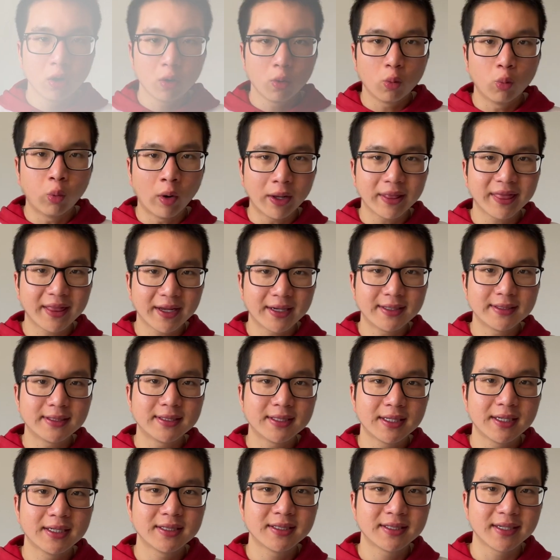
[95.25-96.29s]
What does
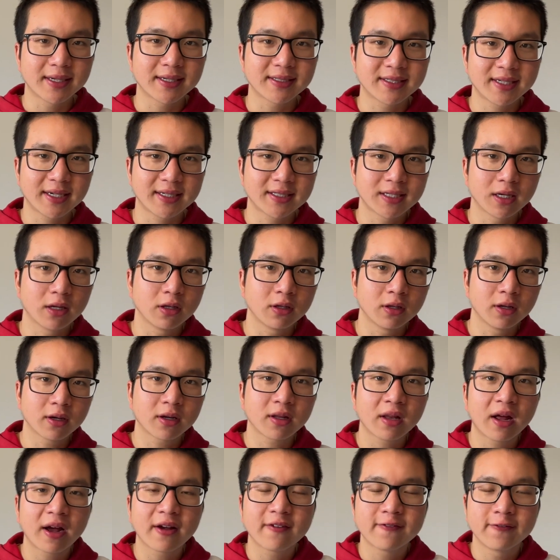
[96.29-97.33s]
success look
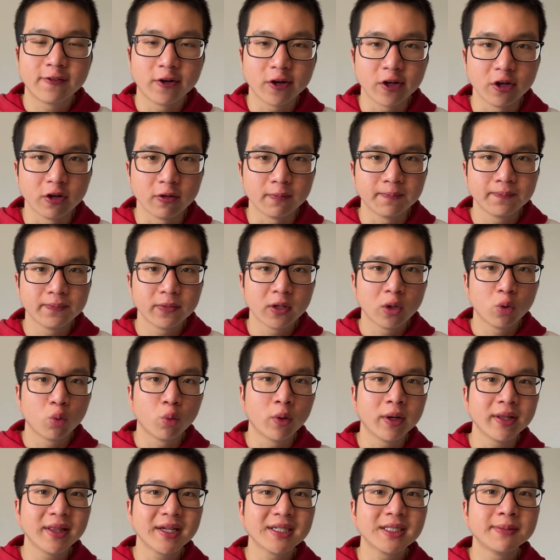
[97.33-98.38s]
like for you?
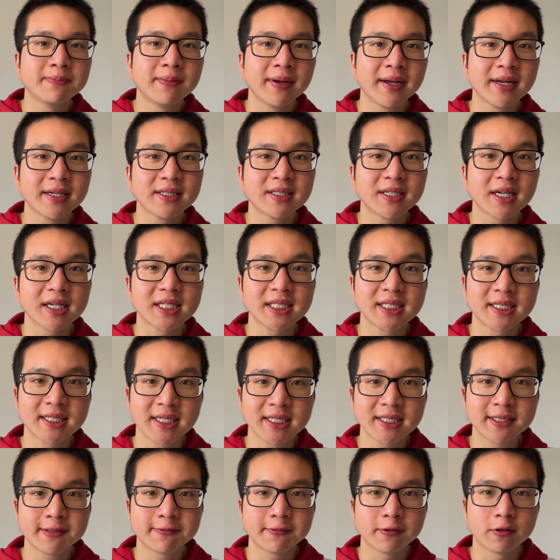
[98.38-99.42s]
What does being
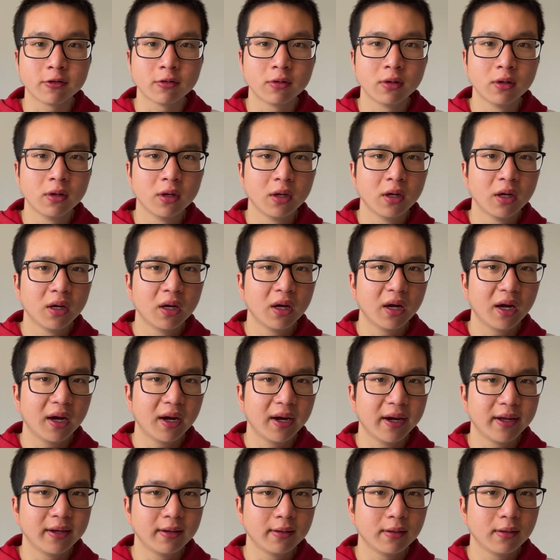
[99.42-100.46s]
successful
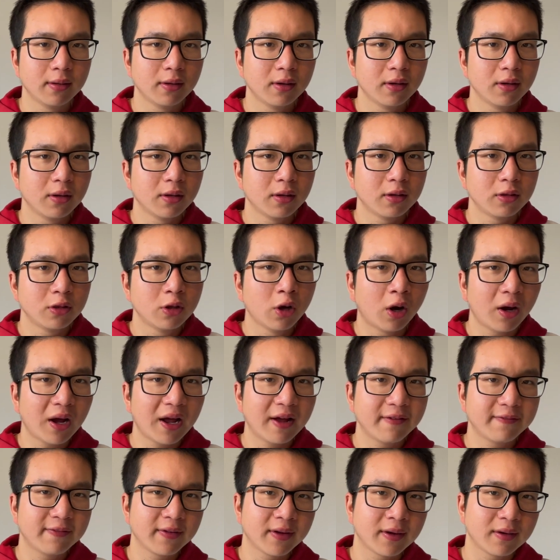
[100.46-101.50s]
and not
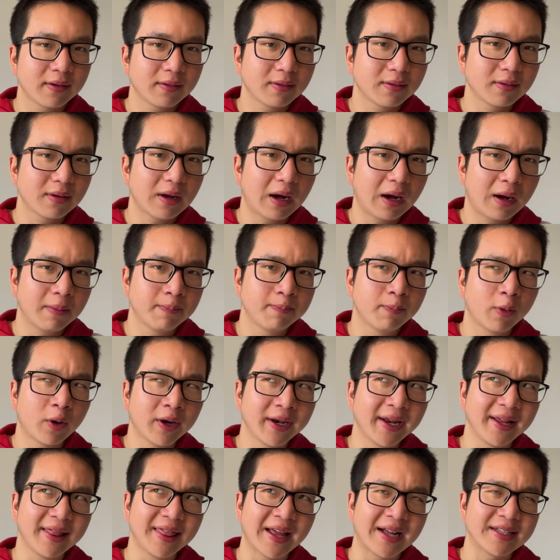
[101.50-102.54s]
having a
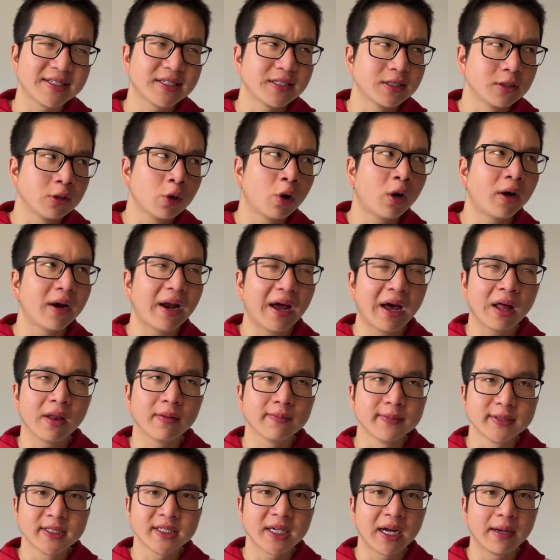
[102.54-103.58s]
body that's not out
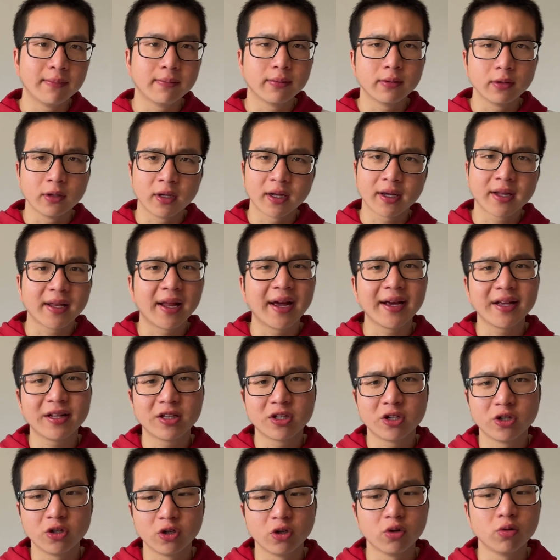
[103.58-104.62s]
of shape look like to
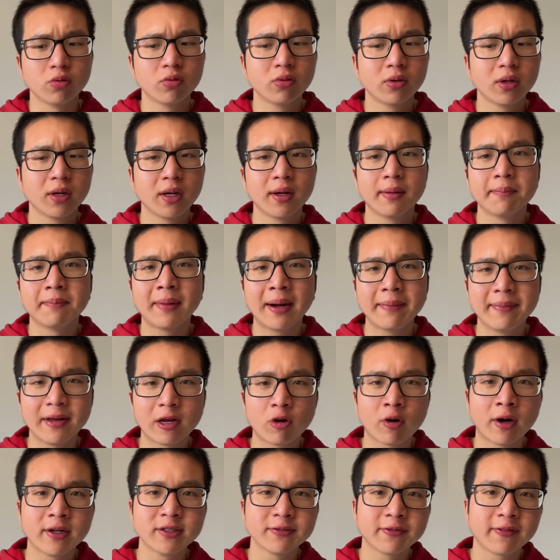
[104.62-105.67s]
you? Might be
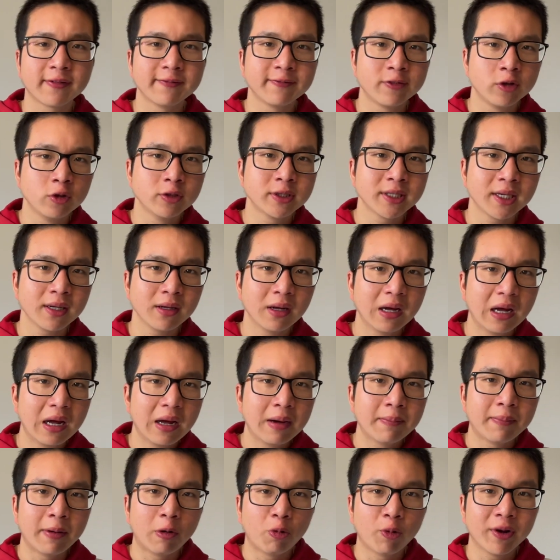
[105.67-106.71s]
quite confusing,
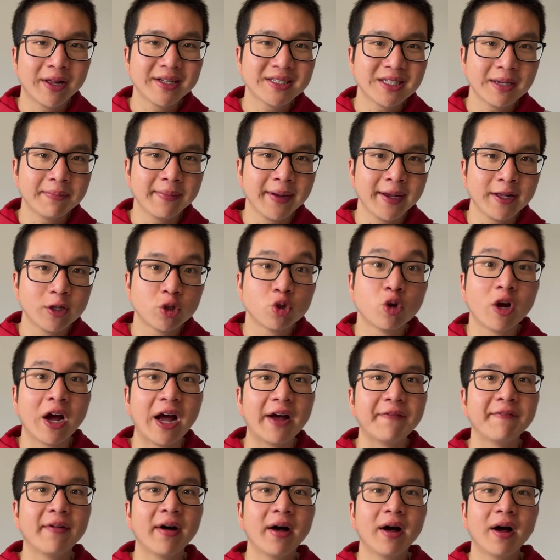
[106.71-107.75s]
but what does it mean to
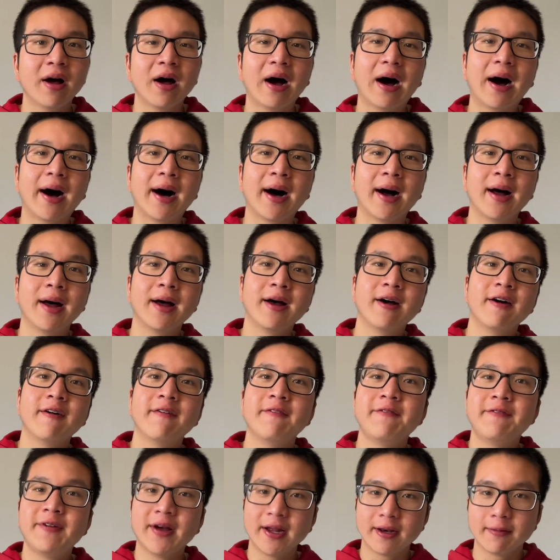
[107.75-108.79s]
have a
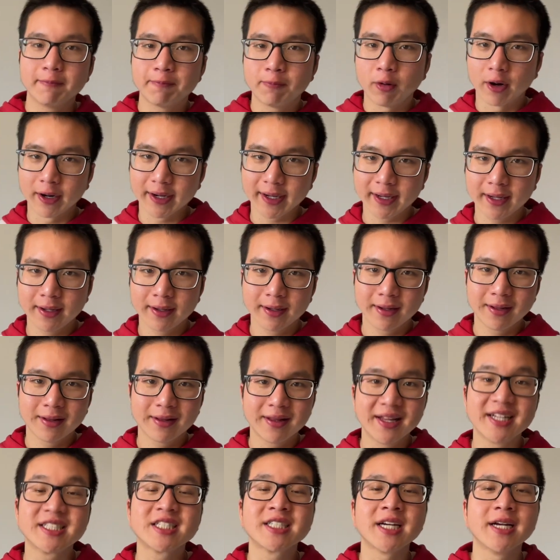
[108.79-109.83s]
fit body?
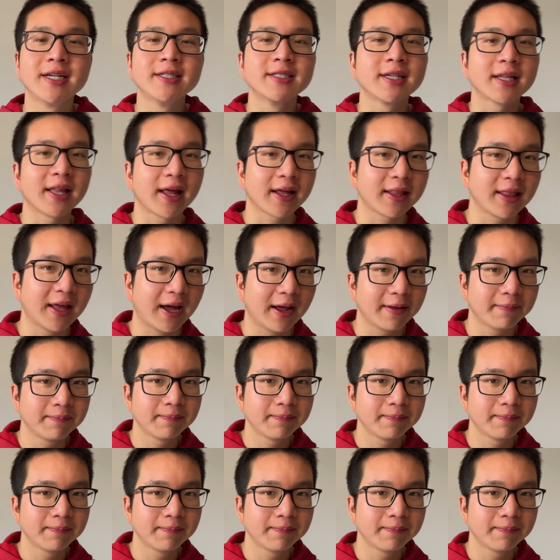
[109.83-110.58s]
Let's change it like that.